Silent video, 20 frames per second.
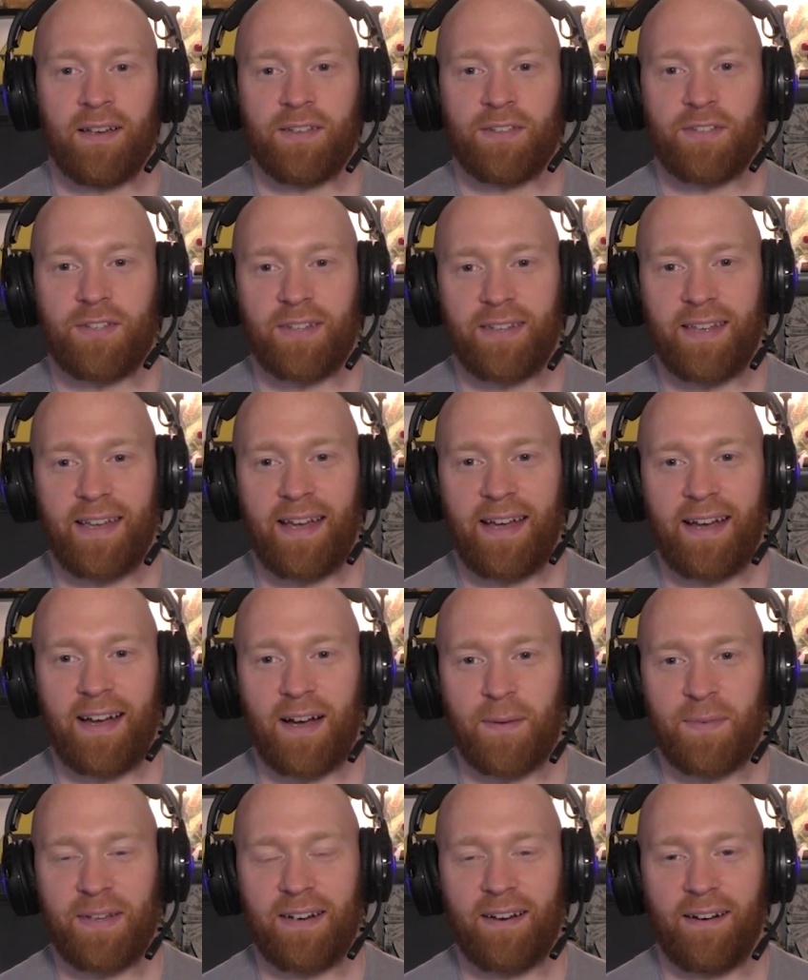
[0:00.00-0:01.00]
So yeah,
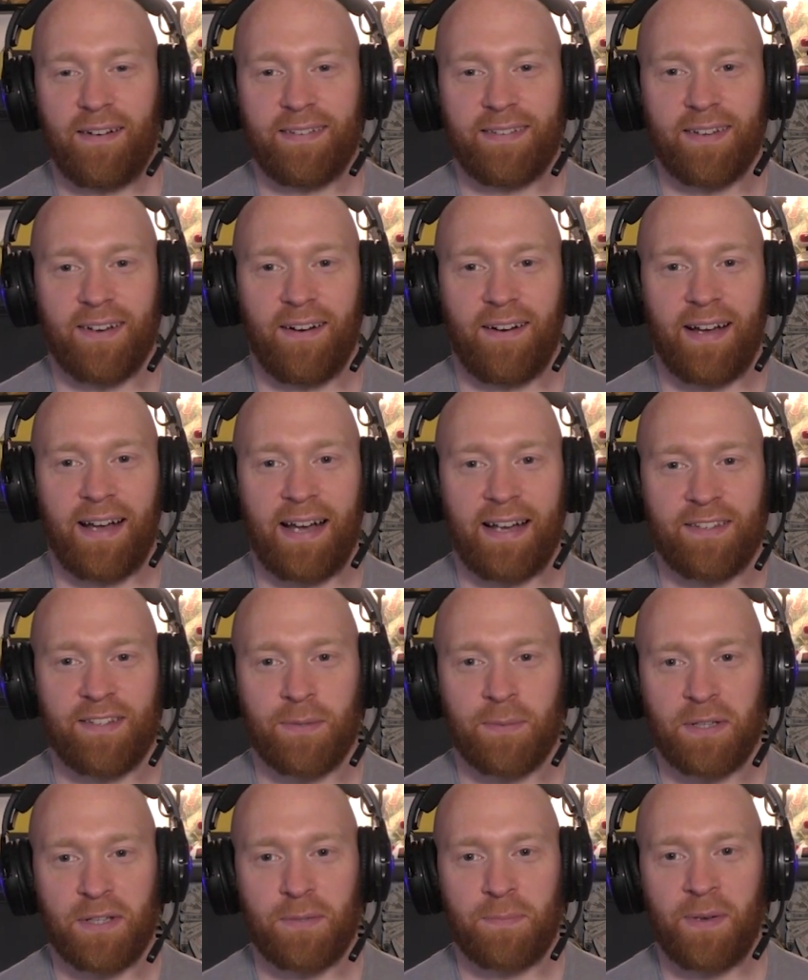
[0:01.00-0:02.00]
I mean, I had
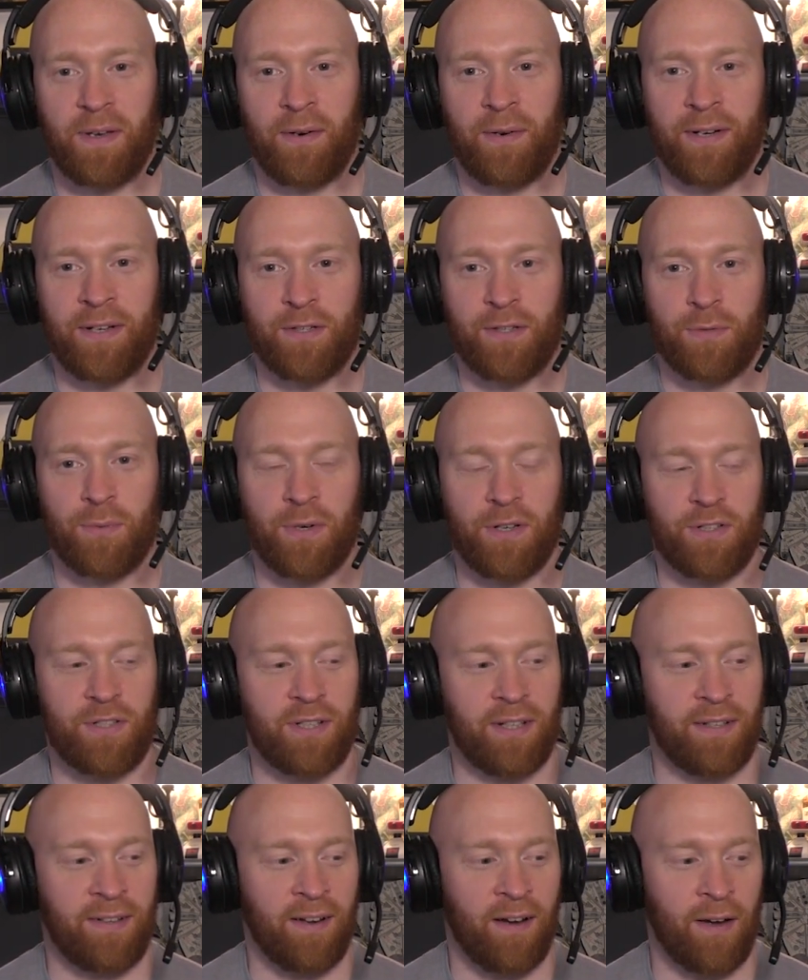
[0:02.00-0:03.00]
some experience, Rich,
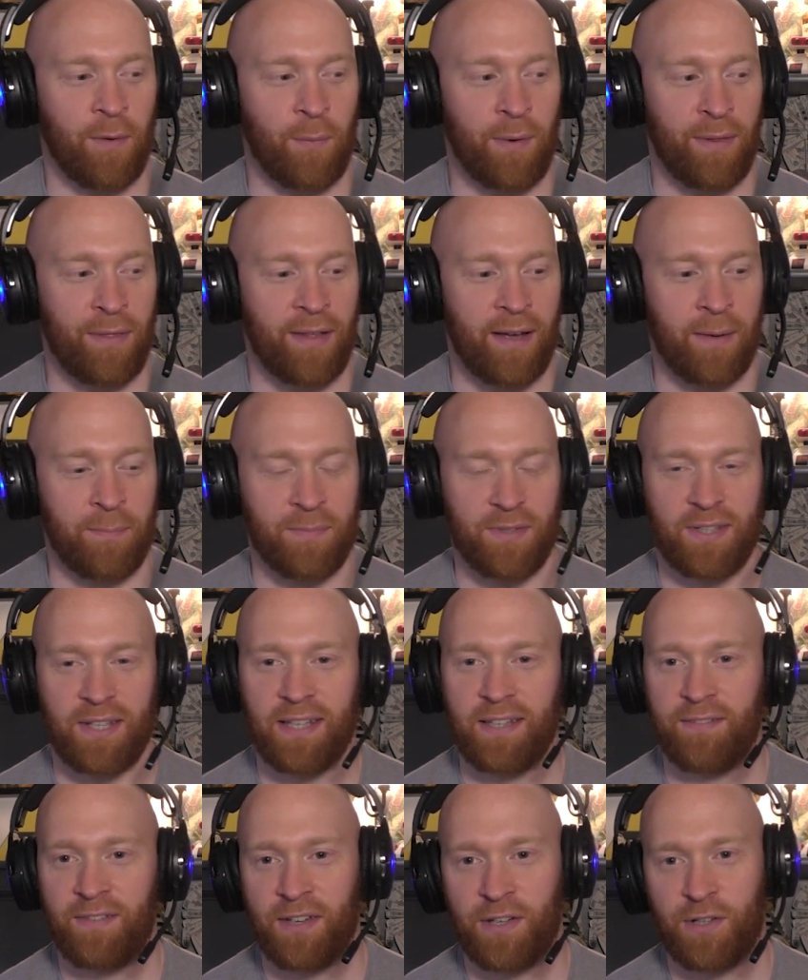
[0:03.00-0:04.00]
didn't I, with
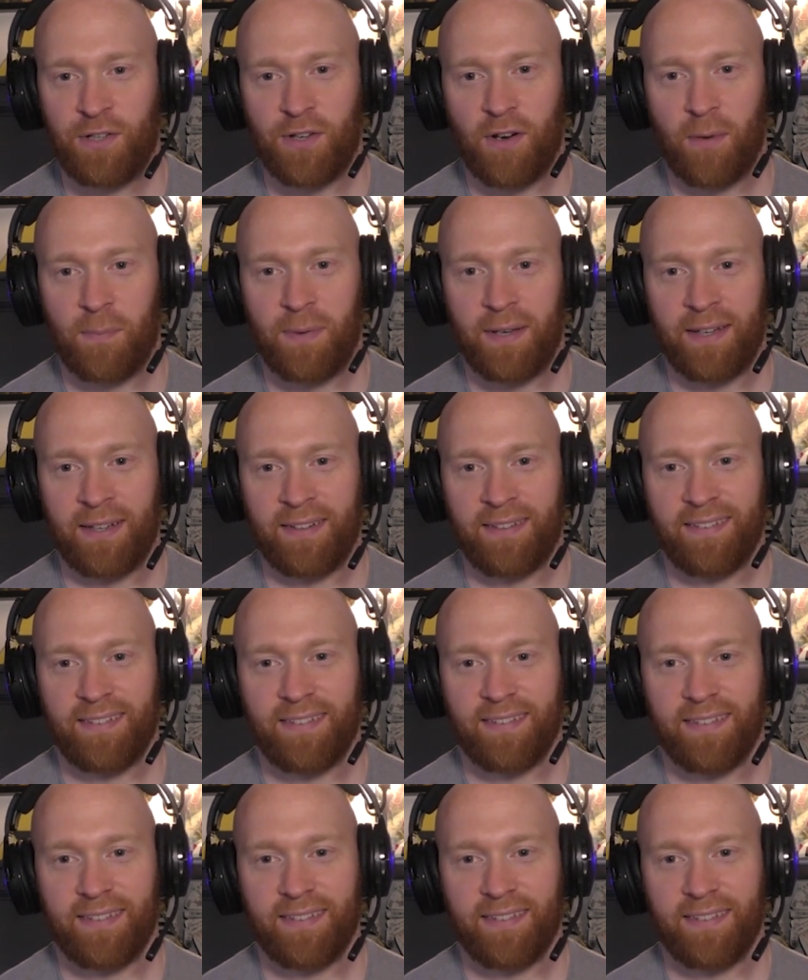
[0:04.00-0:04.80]
TV shopping